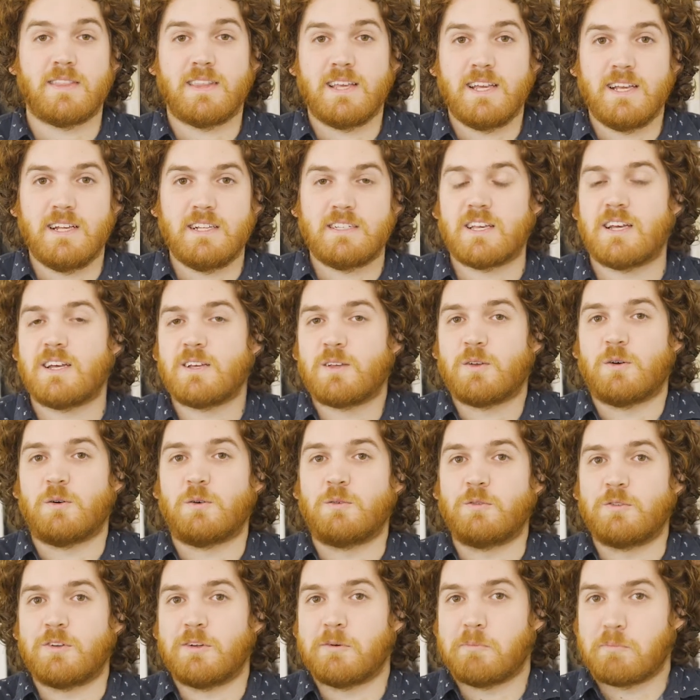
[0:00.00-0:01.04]
These are
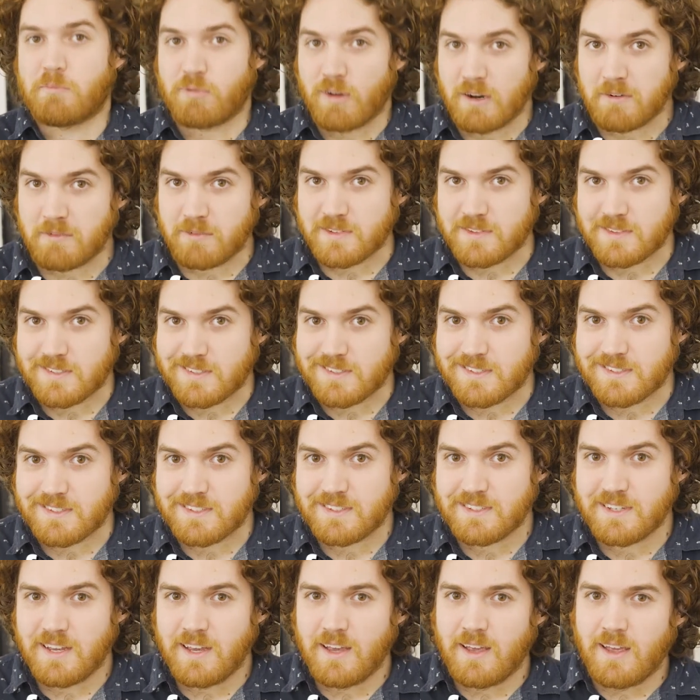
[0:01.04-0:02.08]
called
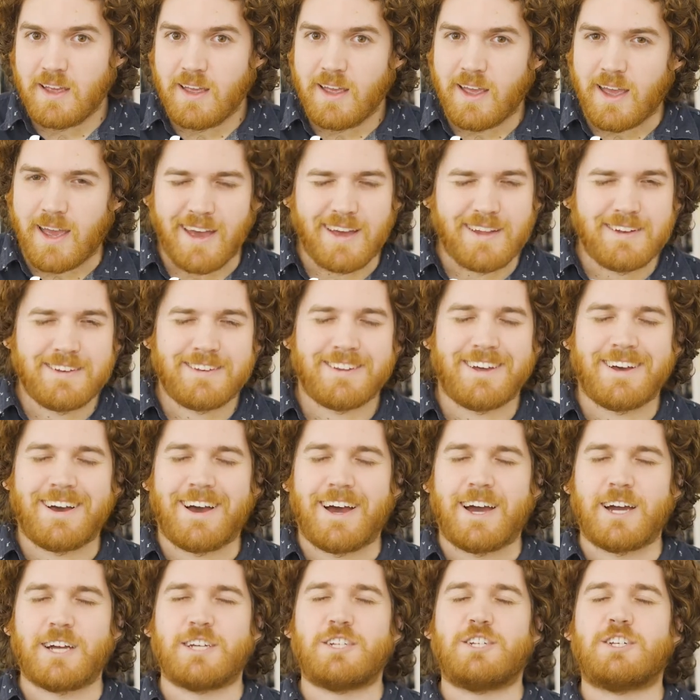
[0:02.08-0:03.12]
preferences. And
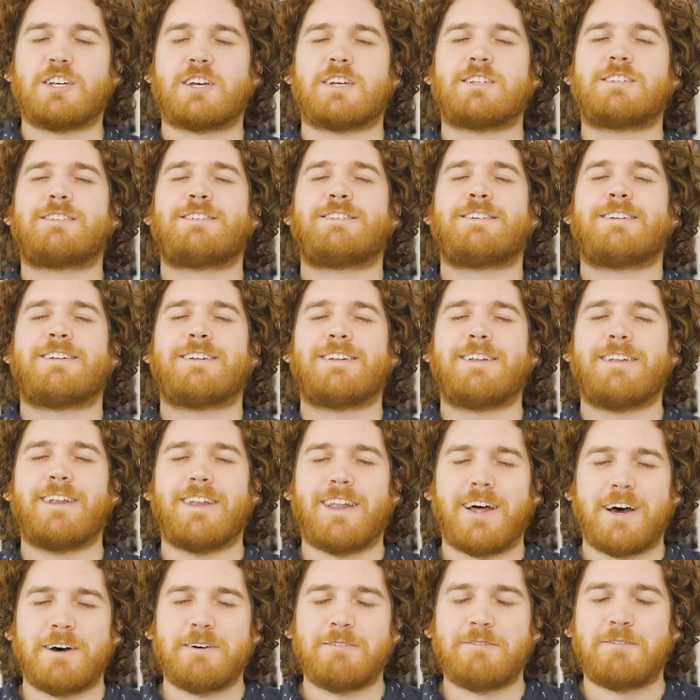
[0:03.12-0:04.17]
I just
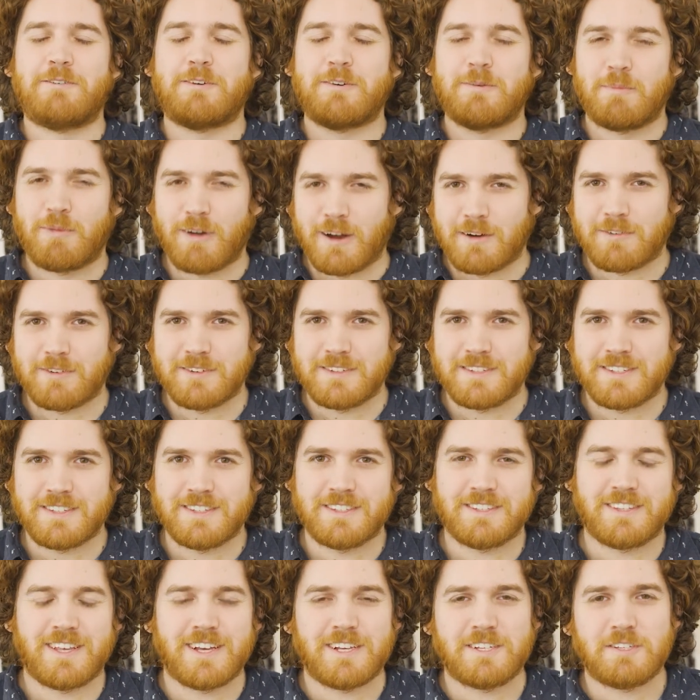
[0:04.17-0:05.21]
love
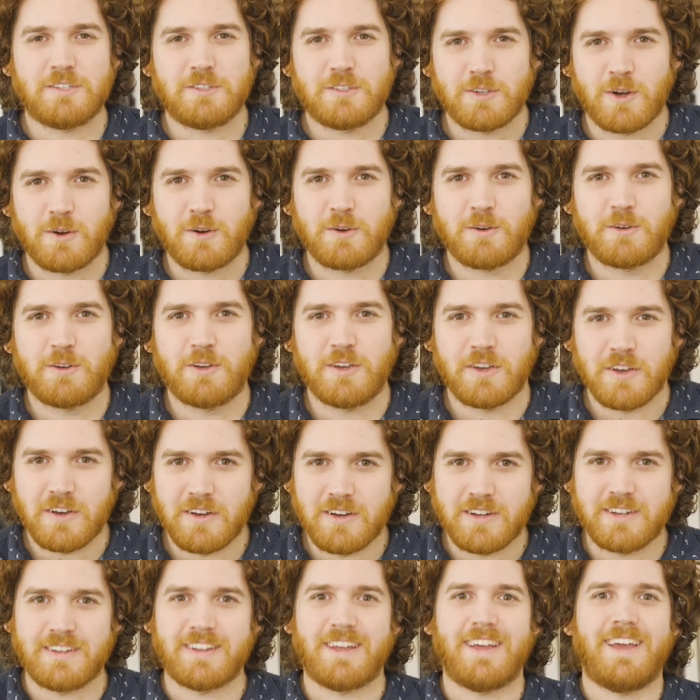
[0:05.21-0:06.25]
preferences. They're so
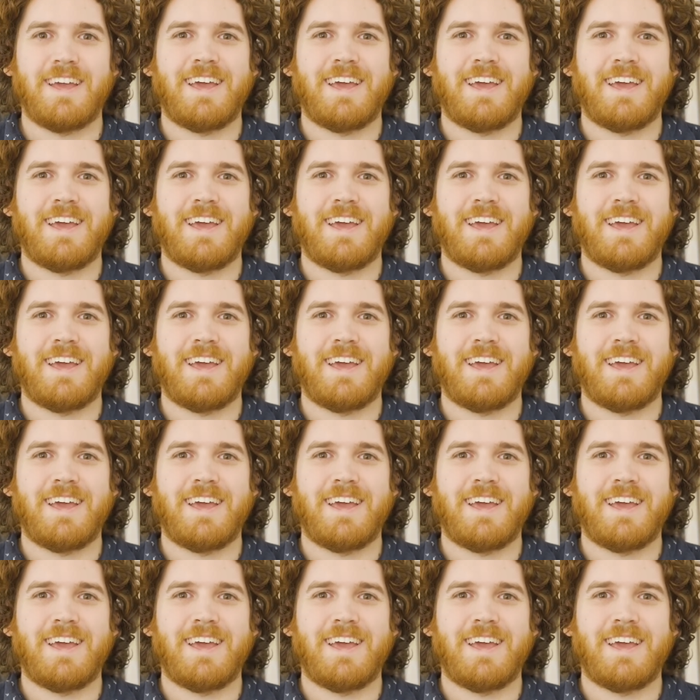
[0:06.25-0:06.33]
good.